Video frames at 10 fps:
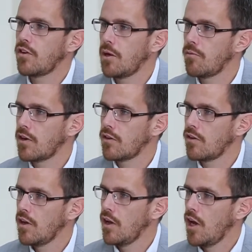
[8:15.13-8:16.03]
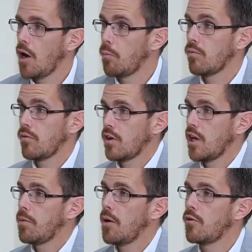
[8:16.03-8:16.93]

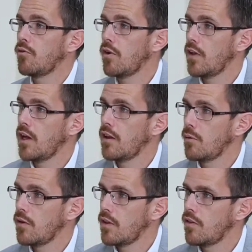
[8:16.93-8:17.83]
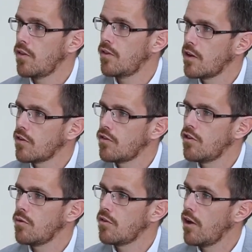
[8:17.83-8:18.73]
Keep up with what the things the
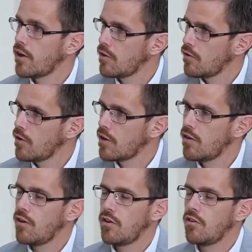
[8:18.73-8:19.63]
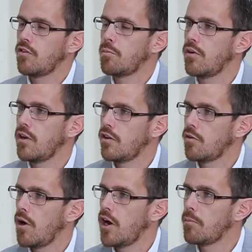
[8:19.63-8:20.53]
students like and the things they're
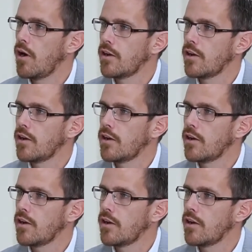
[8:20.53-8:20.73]
inspired by.